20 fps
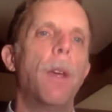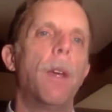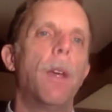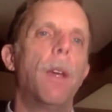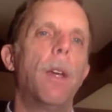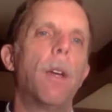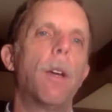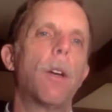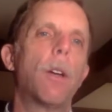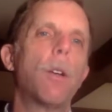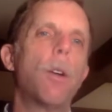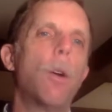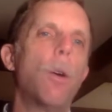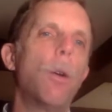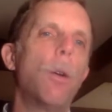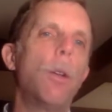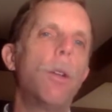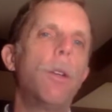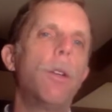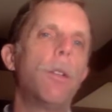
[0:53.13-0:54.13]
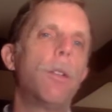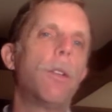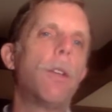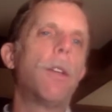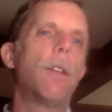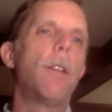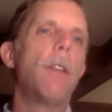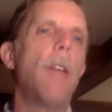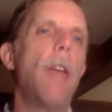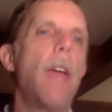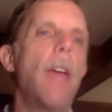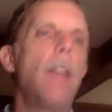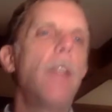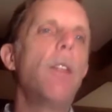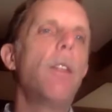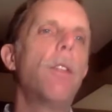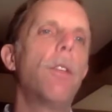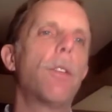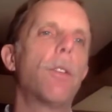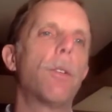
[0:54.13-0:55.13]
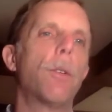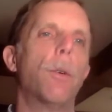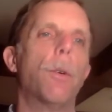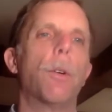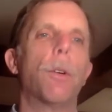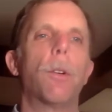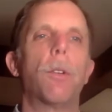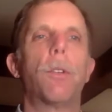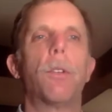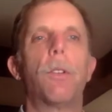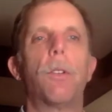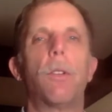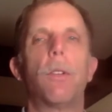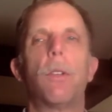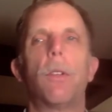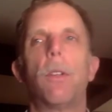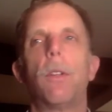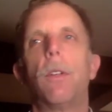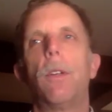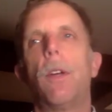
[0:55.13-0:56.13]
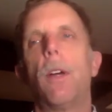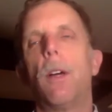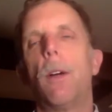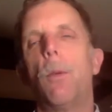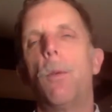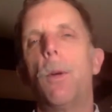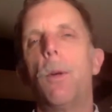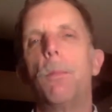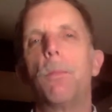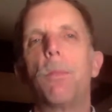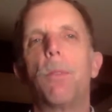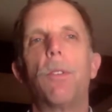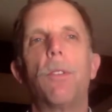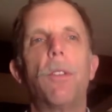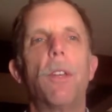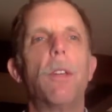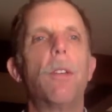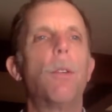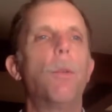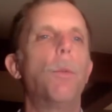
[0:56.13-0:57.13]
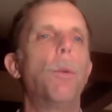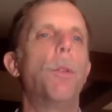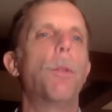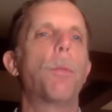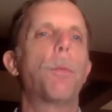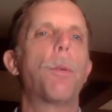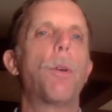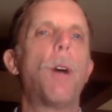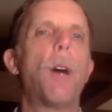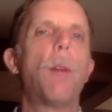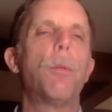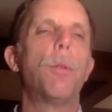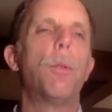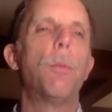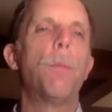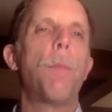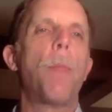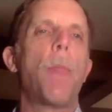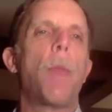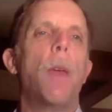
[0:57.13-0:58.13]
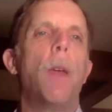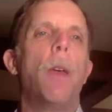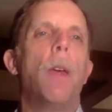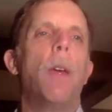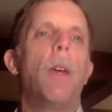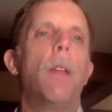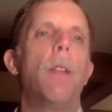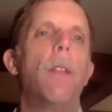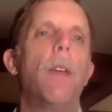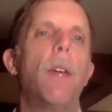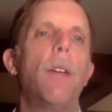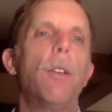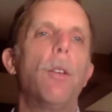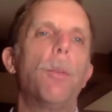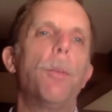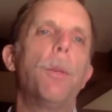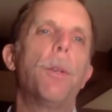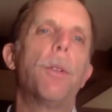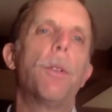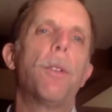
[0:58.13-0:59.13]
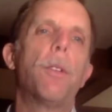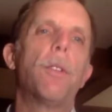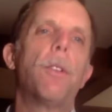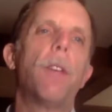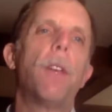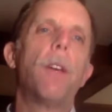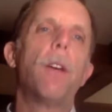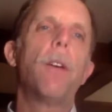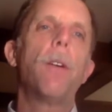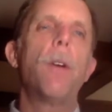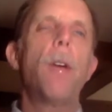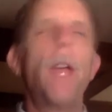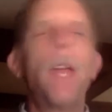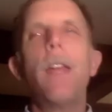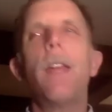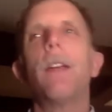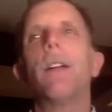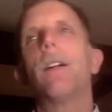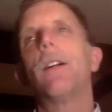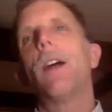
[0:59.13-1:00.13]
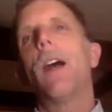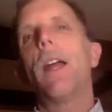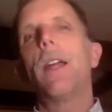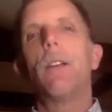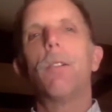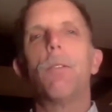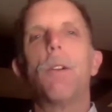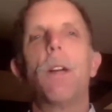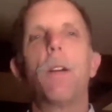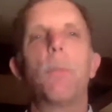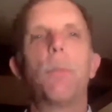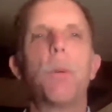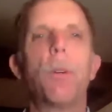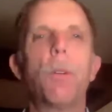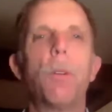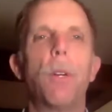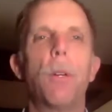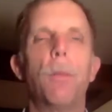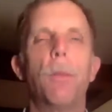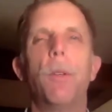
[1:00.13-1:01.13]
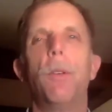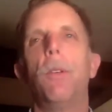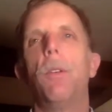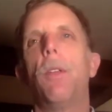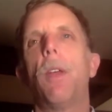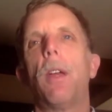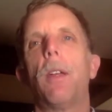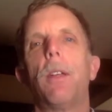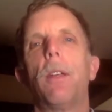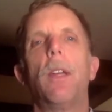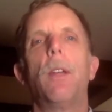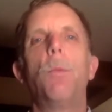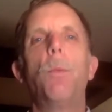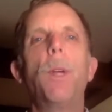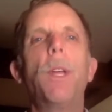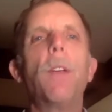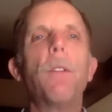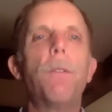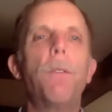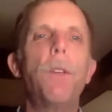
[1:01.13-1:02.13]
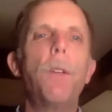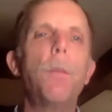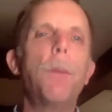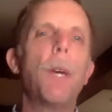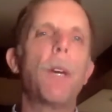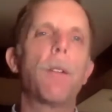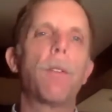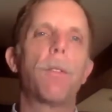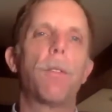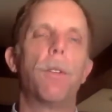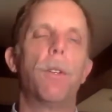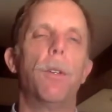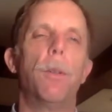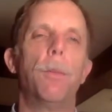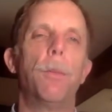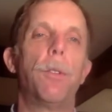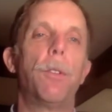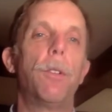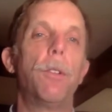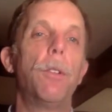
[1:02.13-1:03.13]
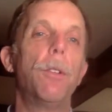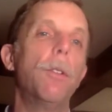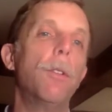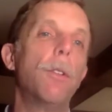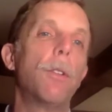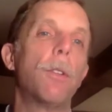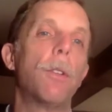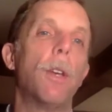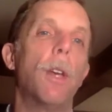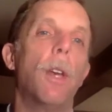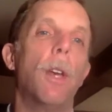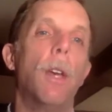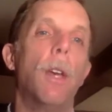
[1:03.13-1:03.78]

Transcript: And our goal is at the end of this course, uh, when presented with a problem that you'll be able to say, oh, hey, I could write a program to do that. And we get feedback from students,